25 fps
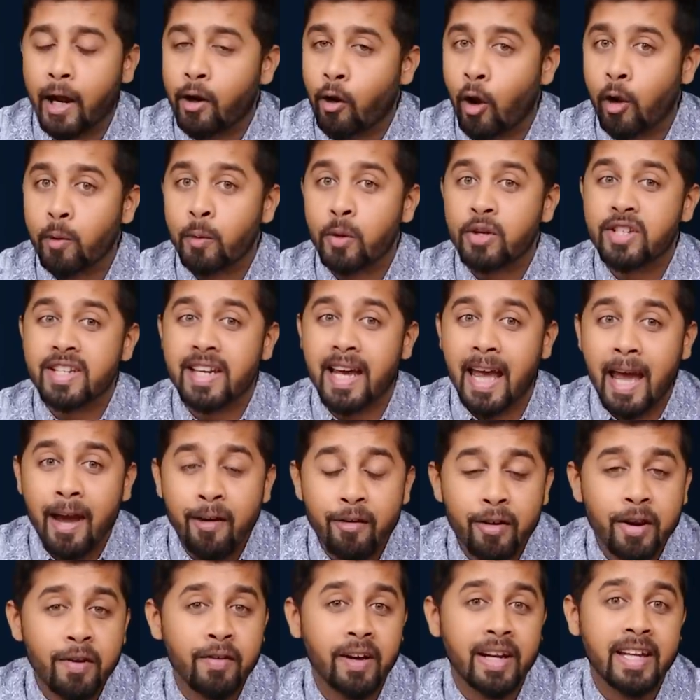and almost
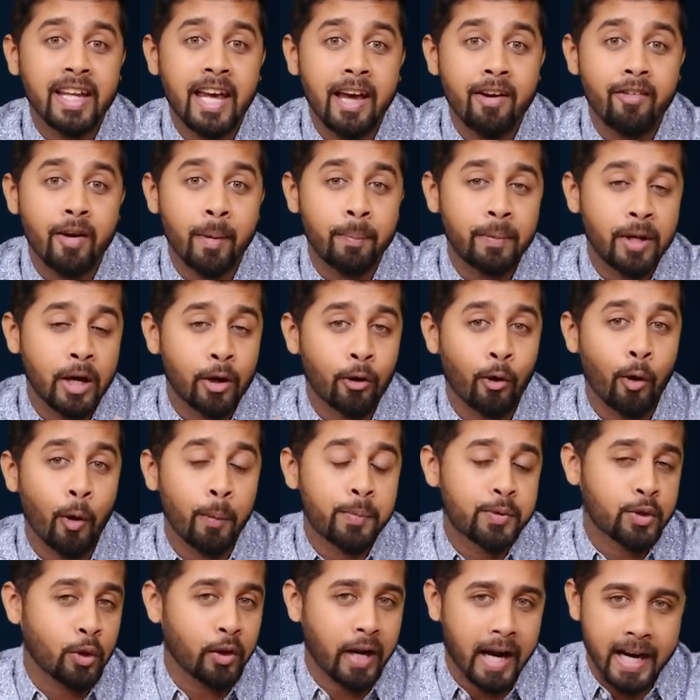everyone gave up their
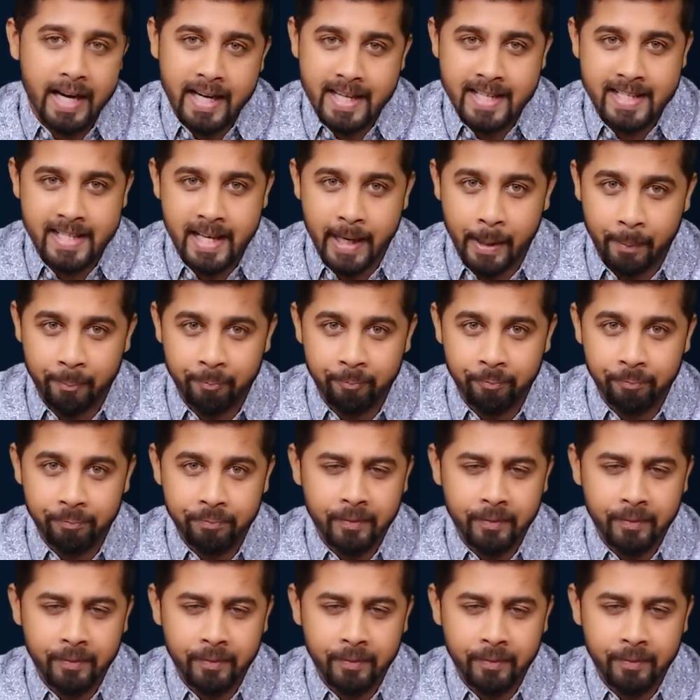hopes on ITC.